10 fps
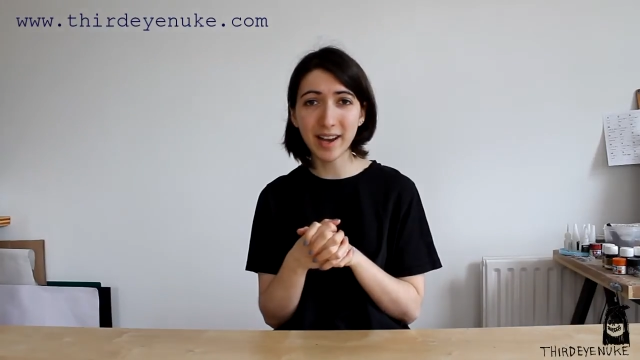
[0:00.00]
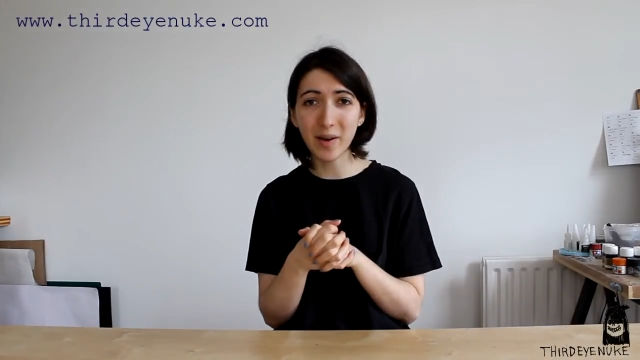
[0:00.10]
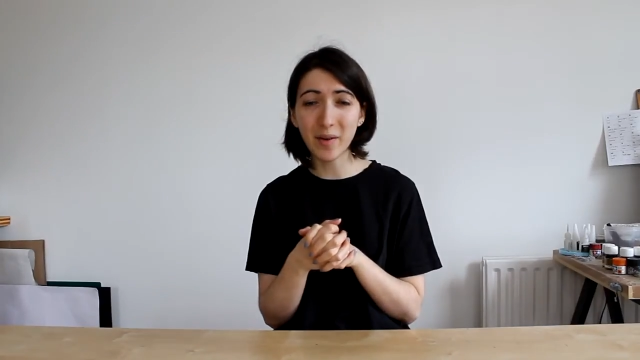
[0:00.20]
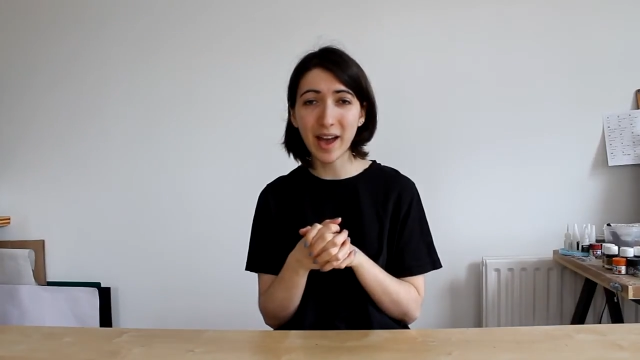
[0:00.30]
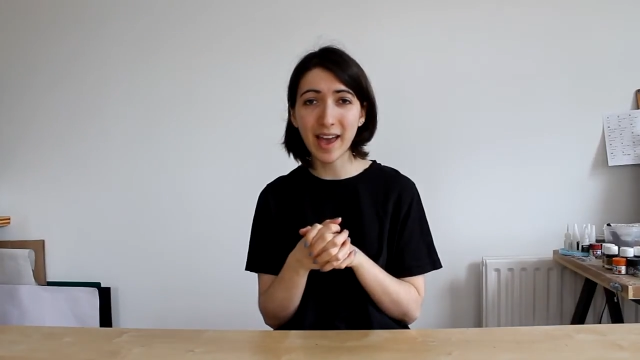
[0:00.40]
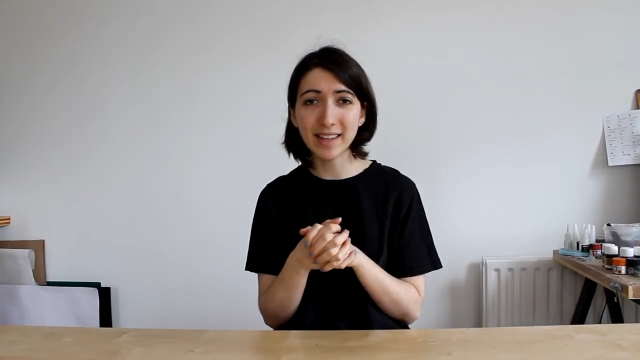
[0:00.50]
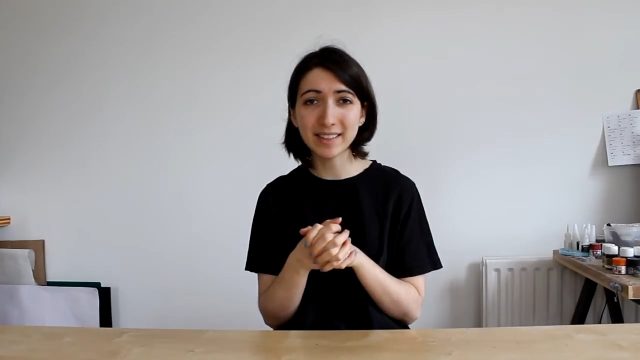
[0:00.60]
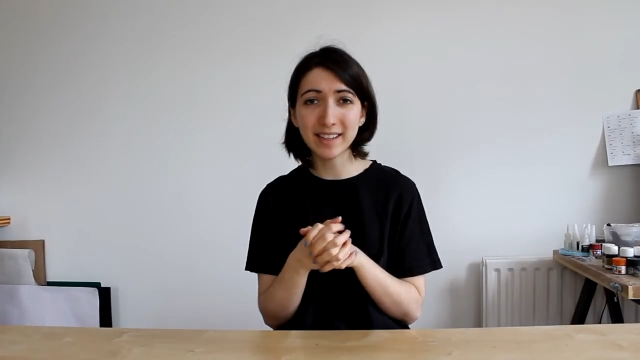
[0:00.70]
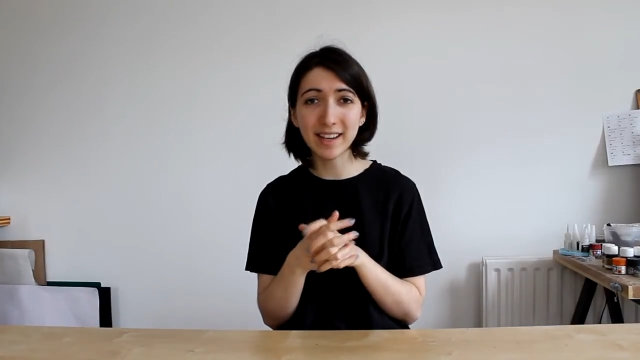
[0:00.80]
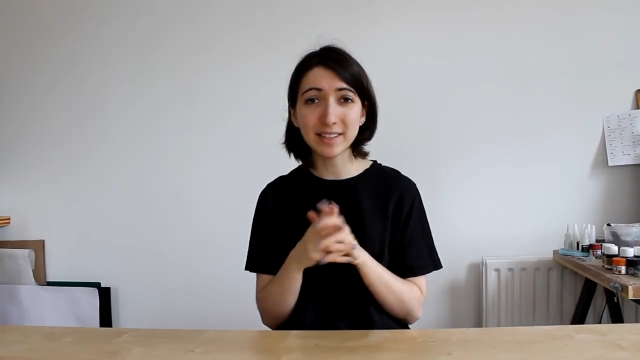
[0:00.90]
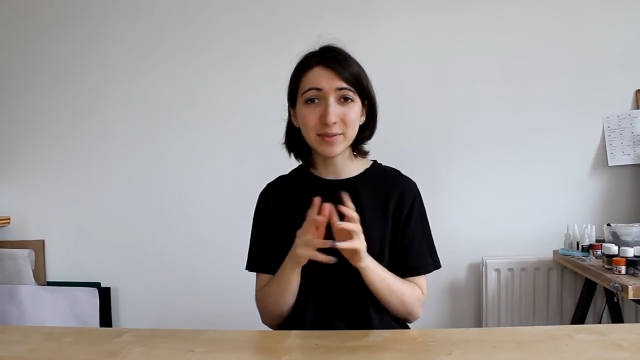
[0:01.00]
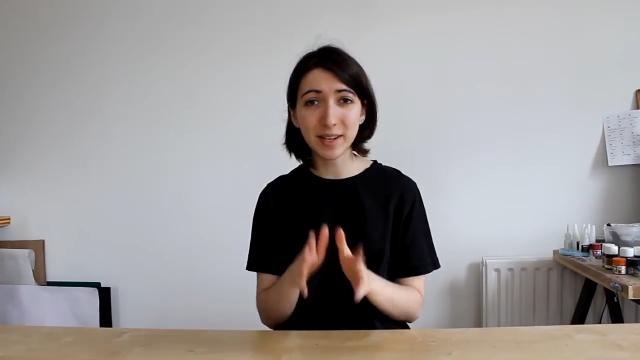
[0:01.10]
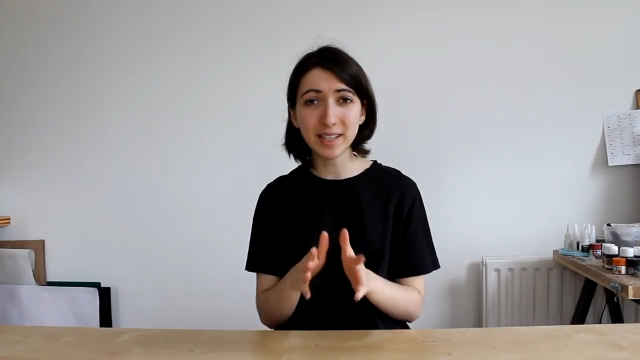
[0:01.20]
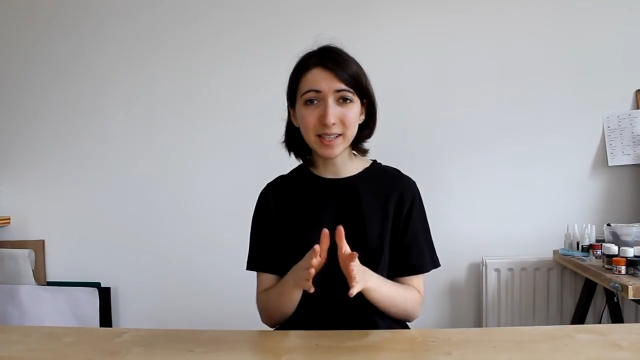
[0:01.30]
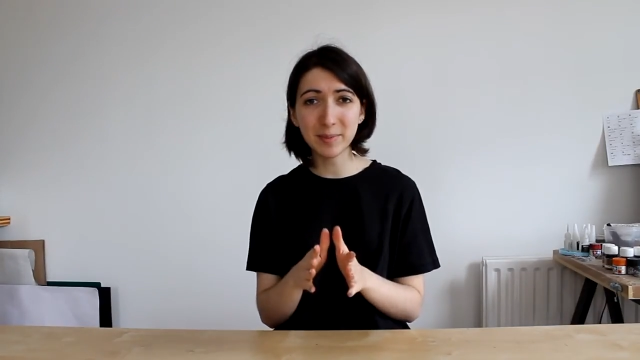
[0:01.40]
now, and it's
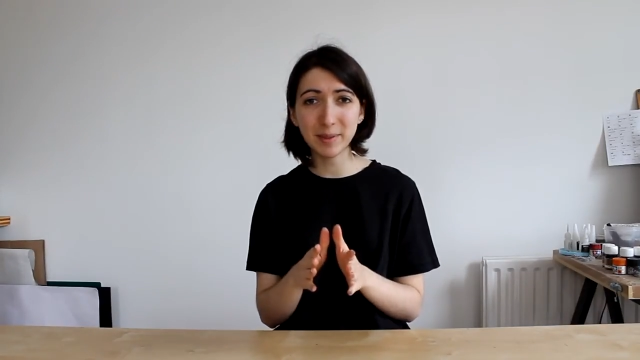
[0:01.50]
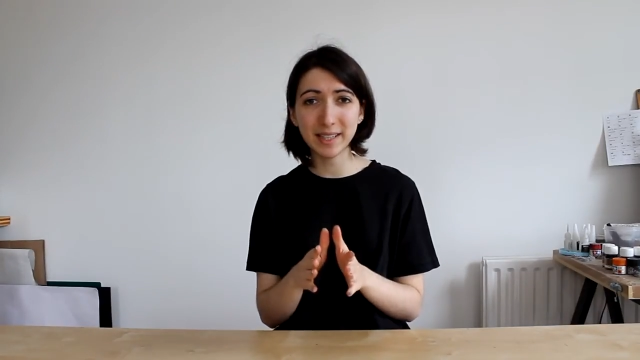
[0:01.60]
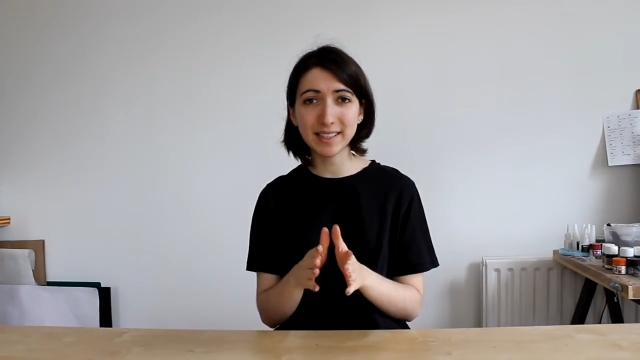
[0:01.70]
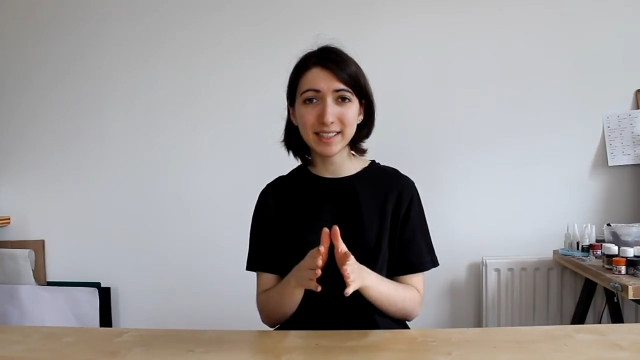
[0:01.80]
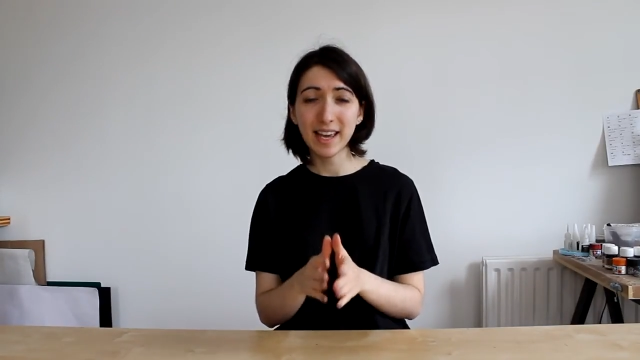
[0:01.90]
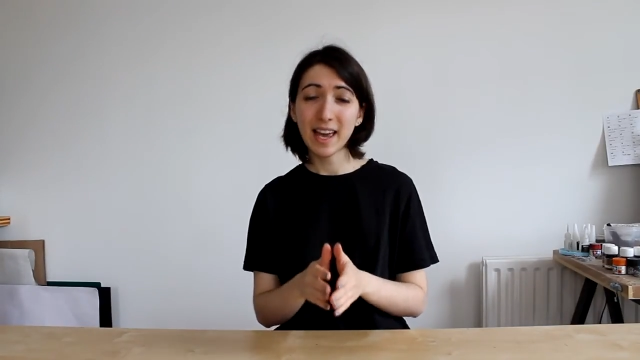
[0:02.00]
finally complete,